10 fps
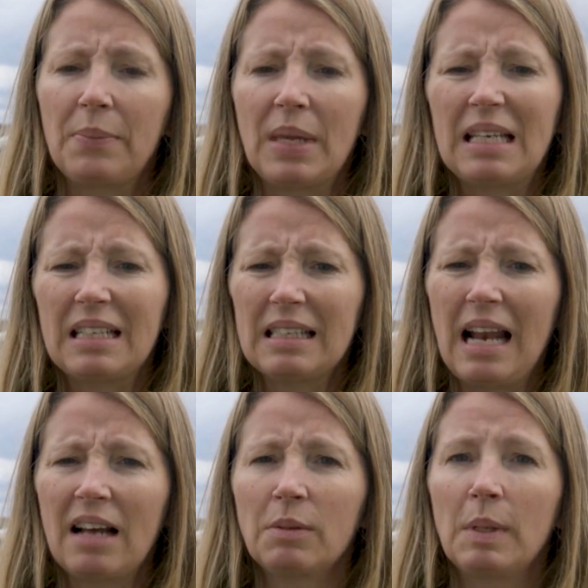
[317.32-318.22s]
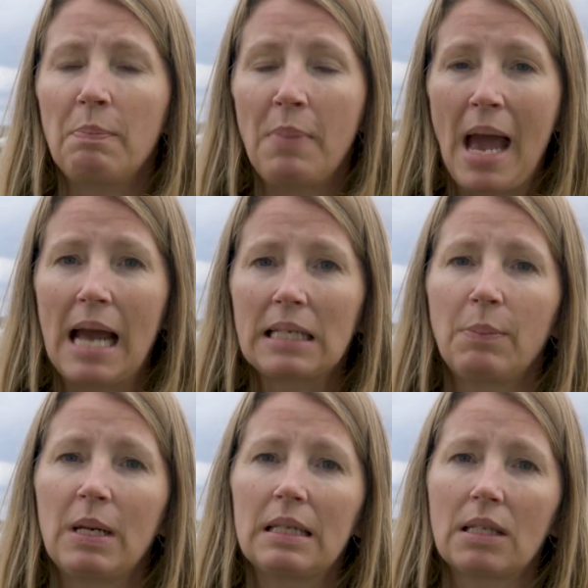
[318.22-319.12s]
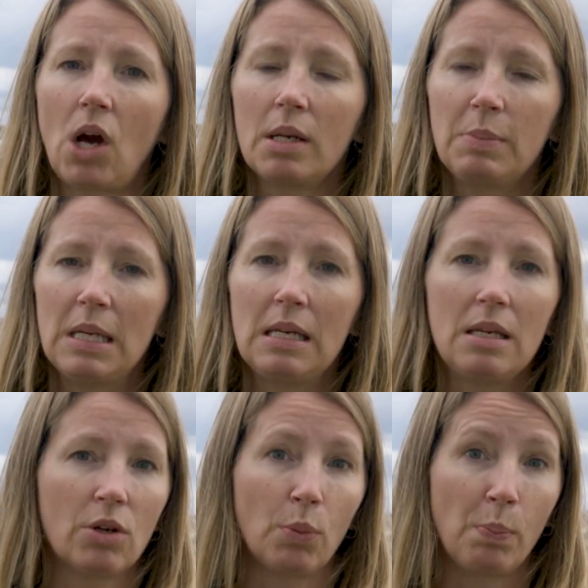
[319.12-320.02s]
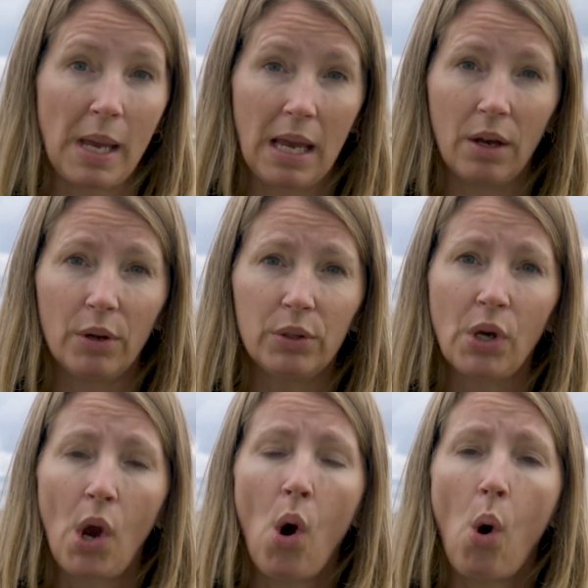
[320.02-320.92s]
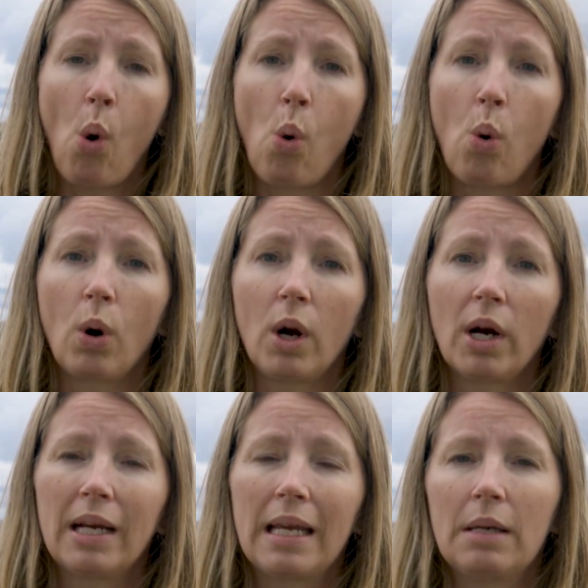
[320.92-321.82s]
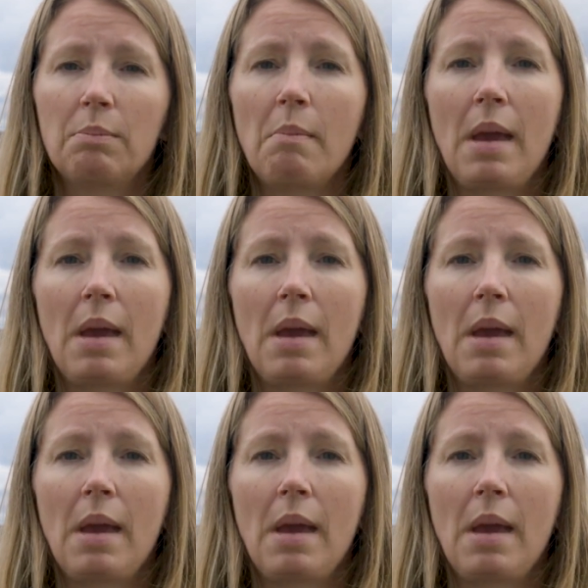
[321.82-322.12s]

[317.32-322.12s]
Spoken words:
it doesn't have to be bagged, but it's got to be either baled or in